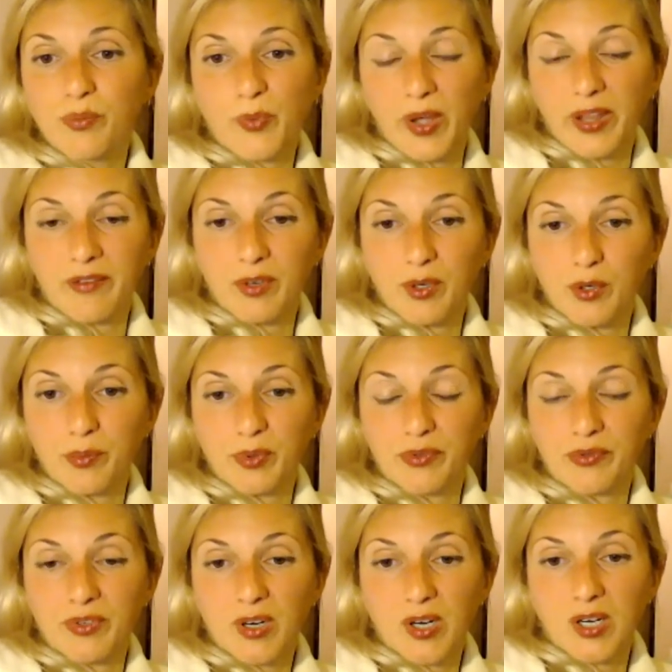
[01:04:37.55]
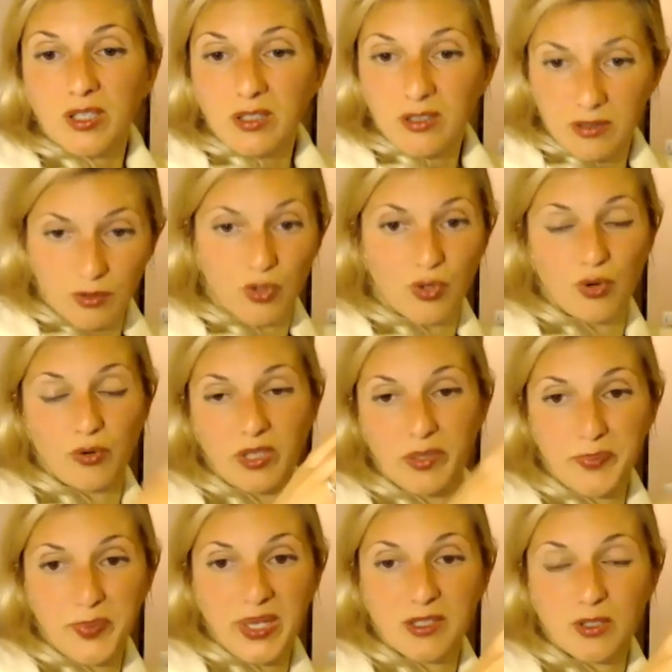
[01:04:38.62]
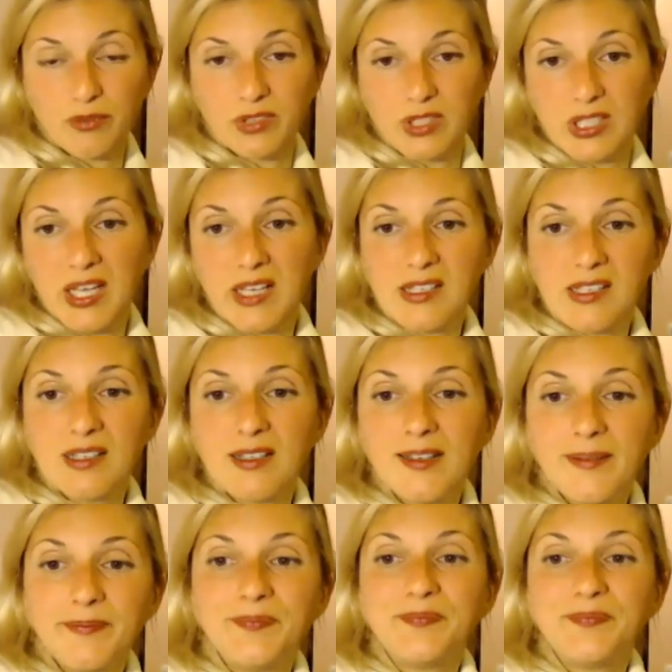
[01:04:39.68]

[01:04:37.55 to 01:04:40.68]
whatever you prefer it. You know, it depends on the density,